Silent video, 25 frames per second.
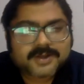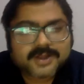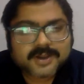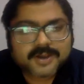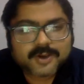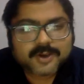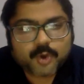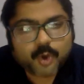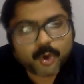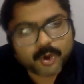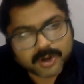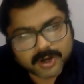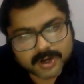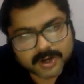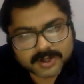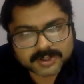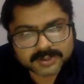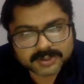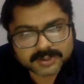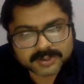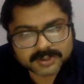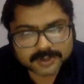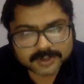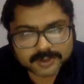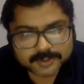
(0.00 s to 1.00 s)
uh,
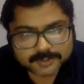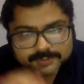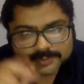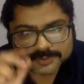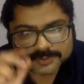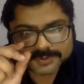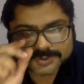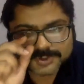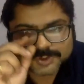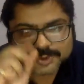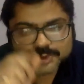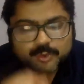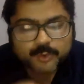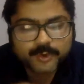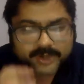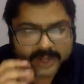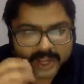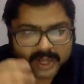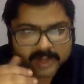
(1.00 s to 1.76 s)
longer uh, story.